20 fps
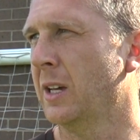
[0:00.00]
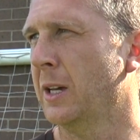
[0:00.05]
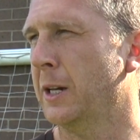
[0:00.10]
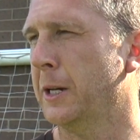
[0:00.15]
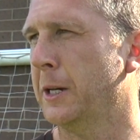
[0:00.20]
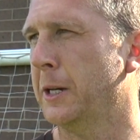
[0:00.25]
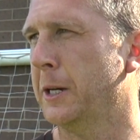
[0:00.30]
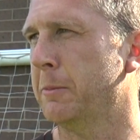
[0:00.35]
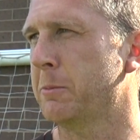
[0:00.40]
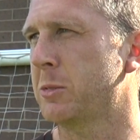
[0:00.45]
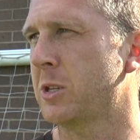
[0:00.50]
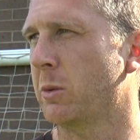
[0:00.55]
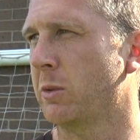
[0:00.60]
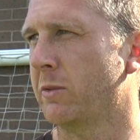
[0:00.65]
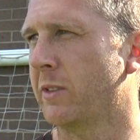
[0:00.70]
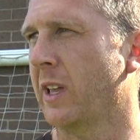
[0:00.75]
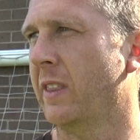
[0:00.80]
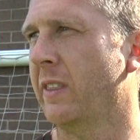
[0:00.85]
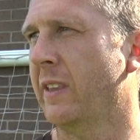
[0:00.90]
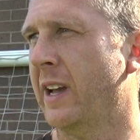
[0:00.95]
So
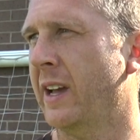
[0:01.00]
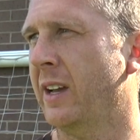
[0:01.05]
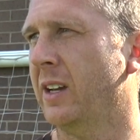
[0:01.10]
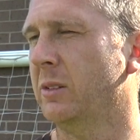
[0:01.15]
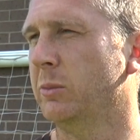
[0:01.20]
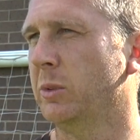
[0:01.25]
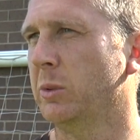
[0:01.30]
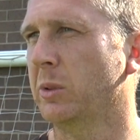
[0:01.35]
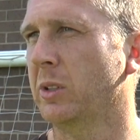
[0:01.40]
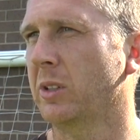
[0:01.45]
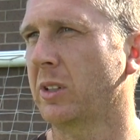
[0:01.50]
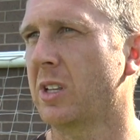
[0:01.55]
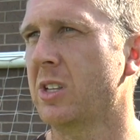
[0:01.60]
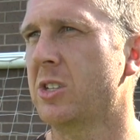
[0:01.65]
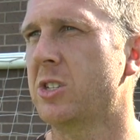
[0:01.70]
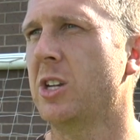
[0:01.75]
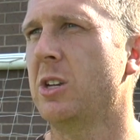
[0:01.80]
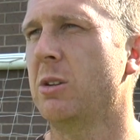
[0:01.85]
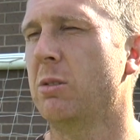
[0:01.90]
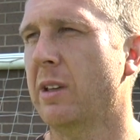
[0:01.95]
we've done that and we want to
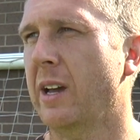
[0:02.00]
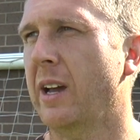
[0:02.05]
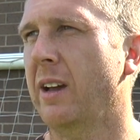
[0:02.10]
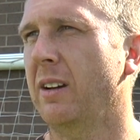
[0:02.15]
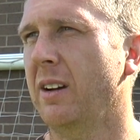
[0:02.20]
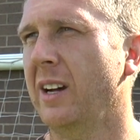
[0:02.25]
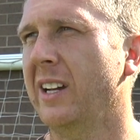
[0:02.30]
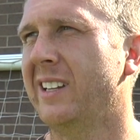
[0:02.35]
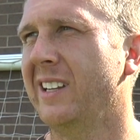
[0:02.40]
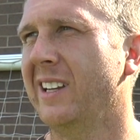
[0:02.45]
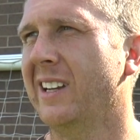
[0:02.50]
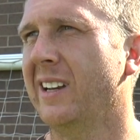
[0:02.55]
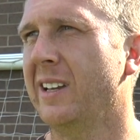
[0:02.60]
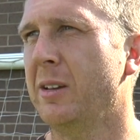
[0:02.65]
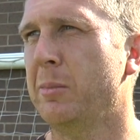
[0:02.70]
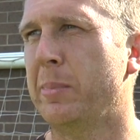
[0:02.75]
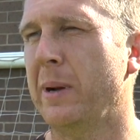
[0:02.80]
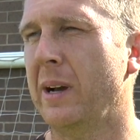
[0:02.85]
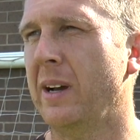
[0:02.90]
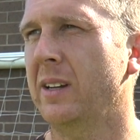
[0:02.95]
continue that
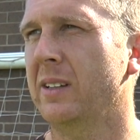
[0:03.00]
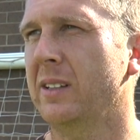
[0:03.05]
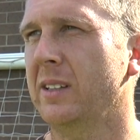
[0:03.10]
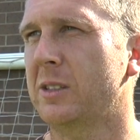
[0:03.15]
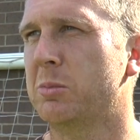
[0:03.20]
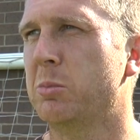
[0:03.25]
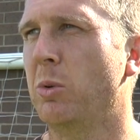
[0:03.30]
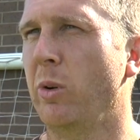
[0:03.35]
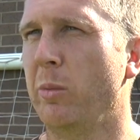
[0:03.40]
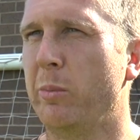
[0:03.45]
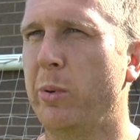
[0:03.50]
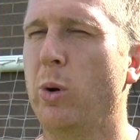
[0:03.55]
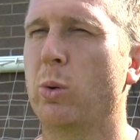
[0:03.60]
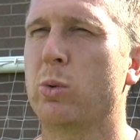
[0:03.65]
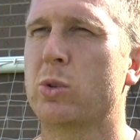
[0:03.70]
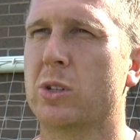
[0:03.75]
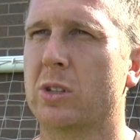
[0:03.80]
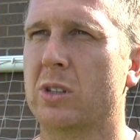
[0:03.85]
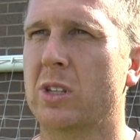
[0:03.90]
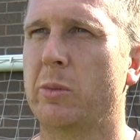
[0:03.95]
ideally, but it's more
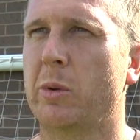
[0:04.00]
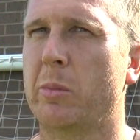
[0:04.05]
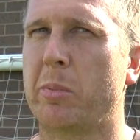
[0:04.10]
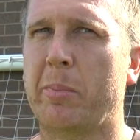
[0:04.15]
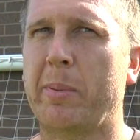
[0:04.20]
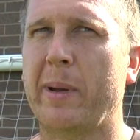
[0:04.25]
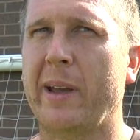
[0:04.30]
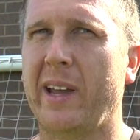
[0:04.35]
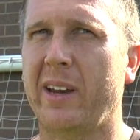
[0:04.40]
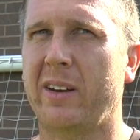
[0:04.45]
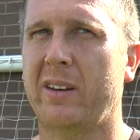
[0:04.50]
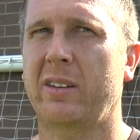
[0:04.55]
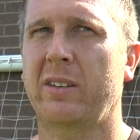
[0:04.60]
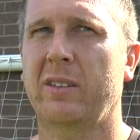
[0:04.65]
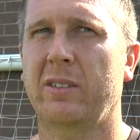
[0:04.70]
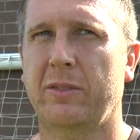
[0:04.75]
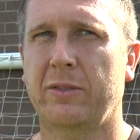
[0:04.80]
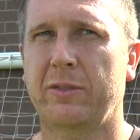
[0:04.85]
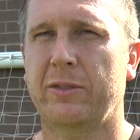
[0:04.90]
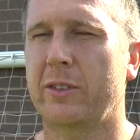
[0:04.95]
important that we're prepared
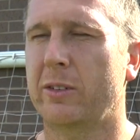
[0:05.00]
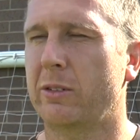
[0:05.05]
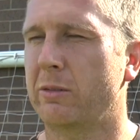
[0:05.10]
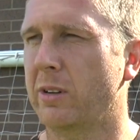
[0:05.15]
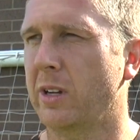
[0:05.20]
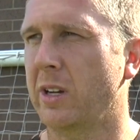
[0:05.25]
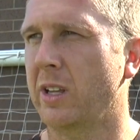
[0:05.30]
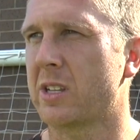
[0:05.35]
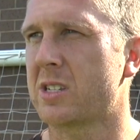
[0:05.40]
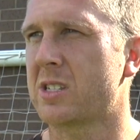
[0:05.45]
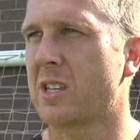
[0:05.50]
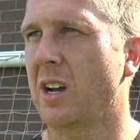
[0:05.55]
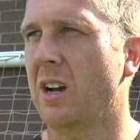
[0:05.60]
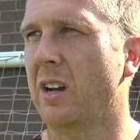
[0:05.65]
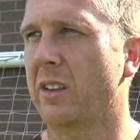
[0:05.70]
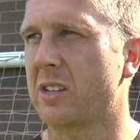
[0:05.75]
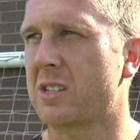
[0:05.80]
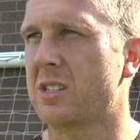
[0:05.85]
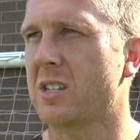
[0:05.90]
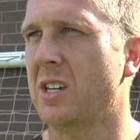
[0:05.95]
for the
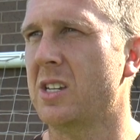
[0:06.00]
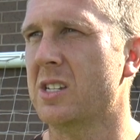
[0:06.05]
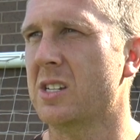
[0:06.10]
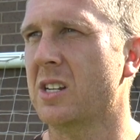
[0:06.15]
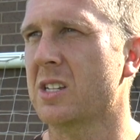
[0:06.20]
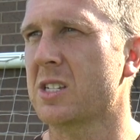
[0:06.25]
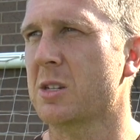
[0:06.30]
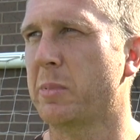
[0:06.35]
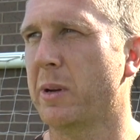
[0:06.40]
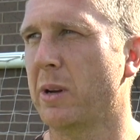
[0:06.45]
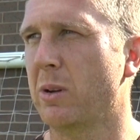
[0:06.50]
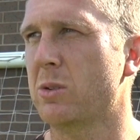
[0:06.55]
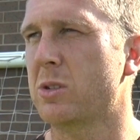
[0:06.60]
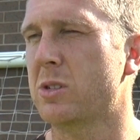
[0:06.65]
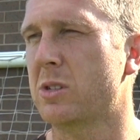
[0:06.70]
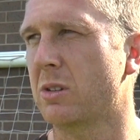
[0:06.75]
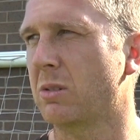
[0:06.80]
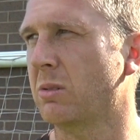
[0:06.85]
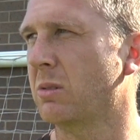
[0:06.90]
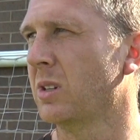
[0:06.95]
start of the season as
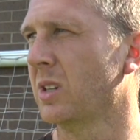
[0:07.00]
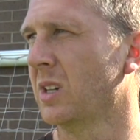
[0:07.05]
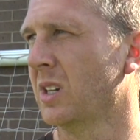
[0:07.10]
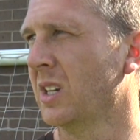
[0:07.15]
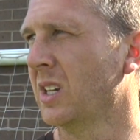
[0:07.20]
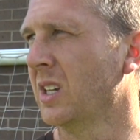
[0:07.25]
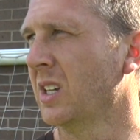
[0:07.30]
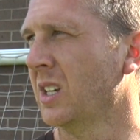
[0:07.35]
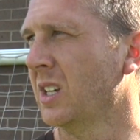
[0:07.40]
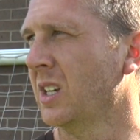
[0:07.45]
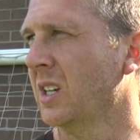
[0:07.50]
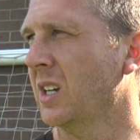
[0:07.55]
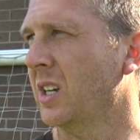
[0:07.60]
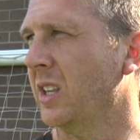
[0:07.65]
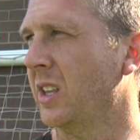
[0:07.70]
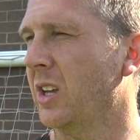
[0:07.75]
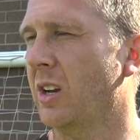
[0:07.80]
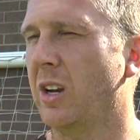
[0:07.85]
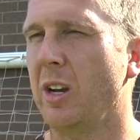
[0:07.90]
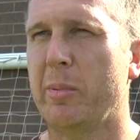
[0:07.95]
opposed to
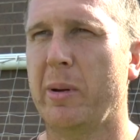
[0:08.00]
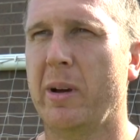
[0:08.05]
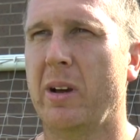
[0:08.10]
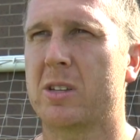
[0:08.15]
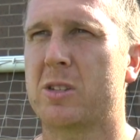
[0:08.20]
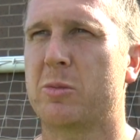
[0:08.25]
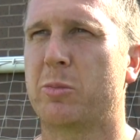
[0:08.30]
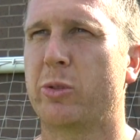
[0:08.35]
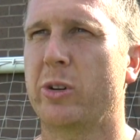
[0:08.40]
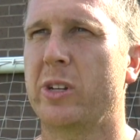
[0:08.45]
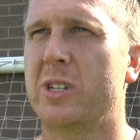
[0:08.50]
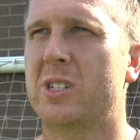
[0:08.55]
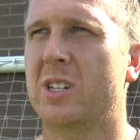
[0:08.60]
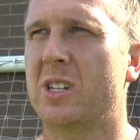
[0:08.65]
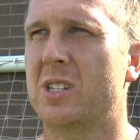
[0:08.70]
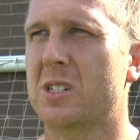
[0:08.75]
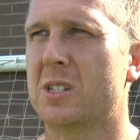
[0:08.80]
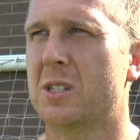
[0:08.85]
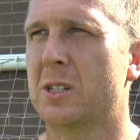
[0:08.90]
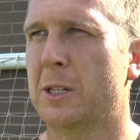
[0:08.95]
at the early parts of
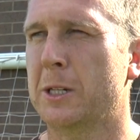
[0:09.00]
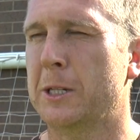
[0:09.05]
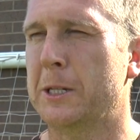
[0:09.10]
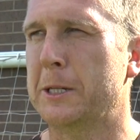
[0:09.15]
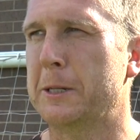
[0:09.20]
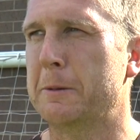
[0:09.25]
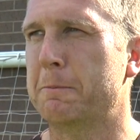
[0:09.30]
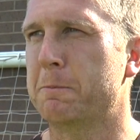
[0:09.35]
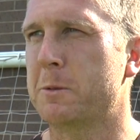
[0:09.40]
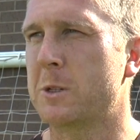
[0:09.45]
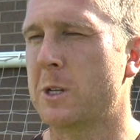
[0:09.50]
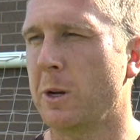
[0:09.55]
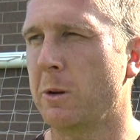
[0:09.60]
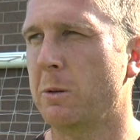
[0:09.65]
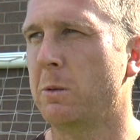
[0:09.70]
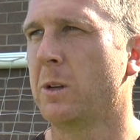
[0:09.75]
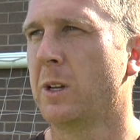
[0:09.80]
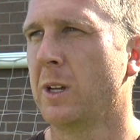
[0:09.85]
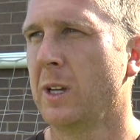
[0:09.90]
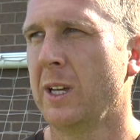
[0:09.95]
pre-season.
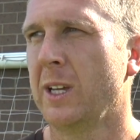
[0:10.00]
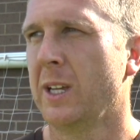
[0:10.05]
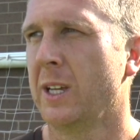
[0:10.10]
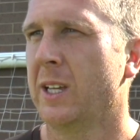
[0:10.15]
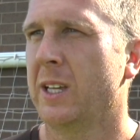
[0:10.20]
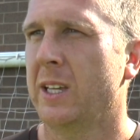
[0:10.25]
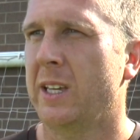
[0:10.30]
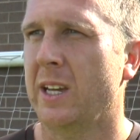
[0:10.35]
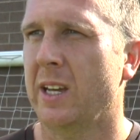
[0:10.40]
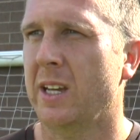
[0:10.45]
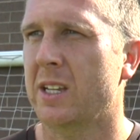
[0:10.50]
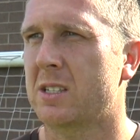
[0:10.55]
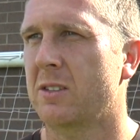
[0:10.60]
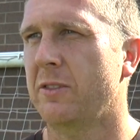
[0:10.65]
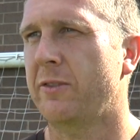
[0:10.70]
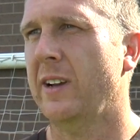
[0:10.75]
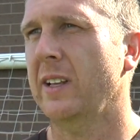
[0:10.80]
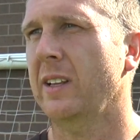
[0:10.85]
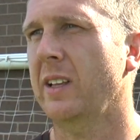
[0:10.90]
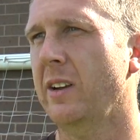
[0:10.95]
So it's
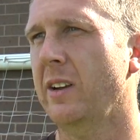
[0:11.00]
the fact